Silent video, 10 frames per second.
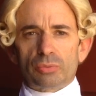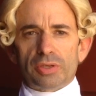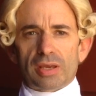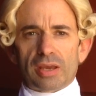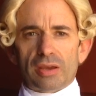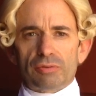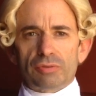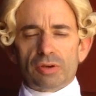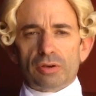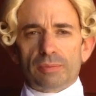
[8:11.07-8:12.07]
We
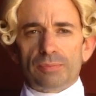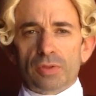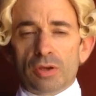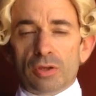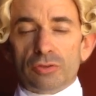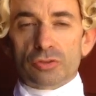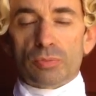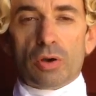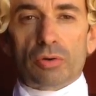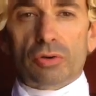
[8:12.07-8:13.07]
have um, small